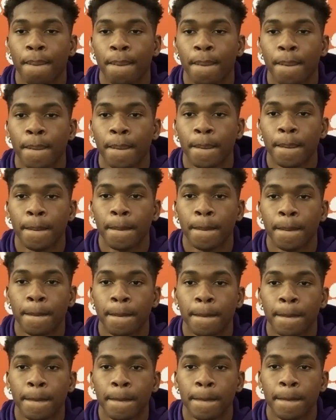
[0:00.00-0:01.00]
what you
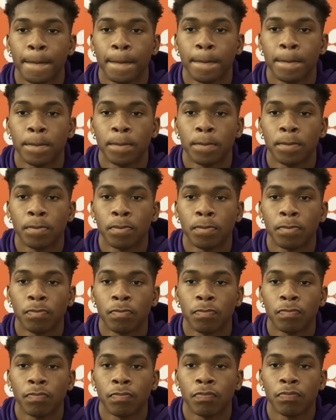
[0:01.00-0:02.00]
weighed when you came in
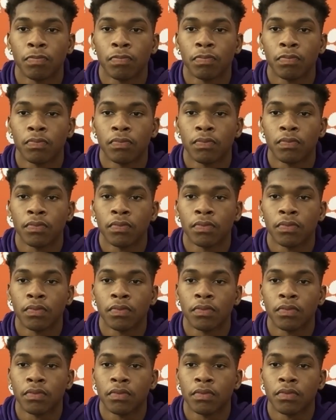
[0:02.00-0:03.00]
and kind of where you are right
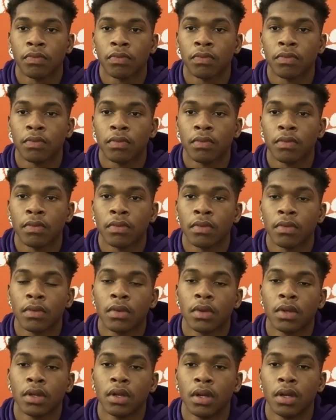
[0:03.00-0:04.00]
now?
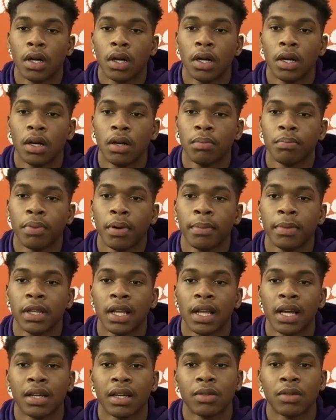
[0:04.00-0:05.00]
Uh, I'm probably
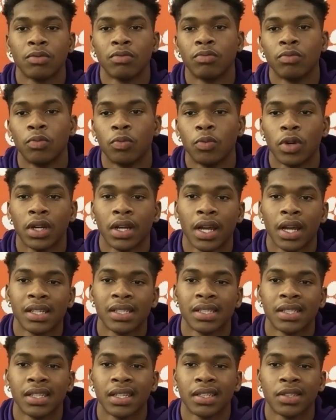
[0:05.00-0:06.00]
like
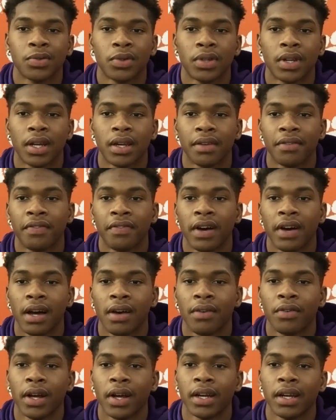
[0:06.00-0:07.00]
196,
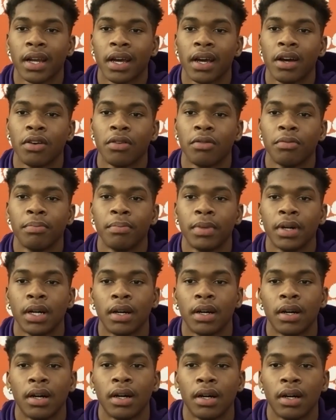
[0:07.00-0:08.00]
195 right now, but
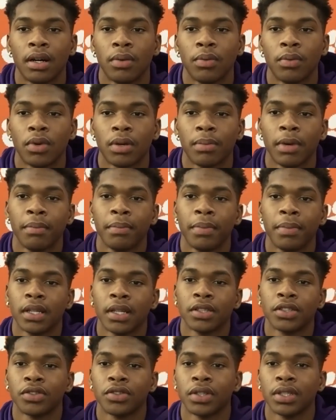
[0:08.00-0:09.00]
uh, one of my
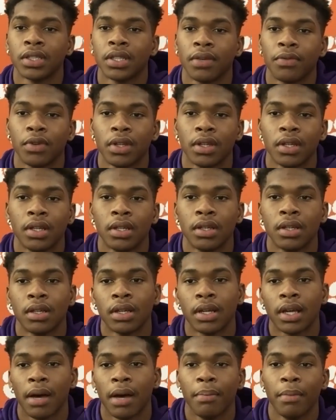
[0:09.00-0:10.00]
biggest strengths I really
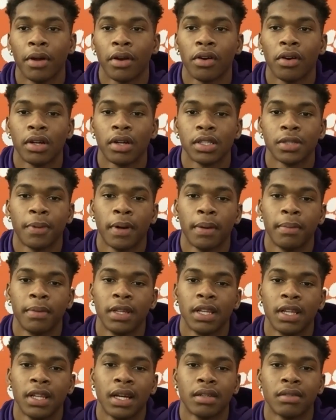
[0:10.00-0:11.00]
got better on is probably
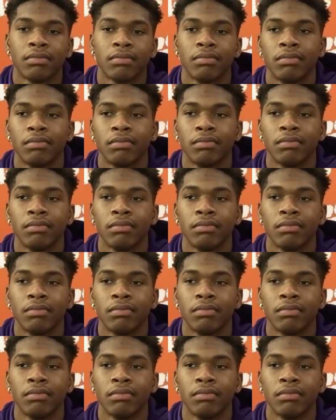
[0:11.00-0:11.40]
like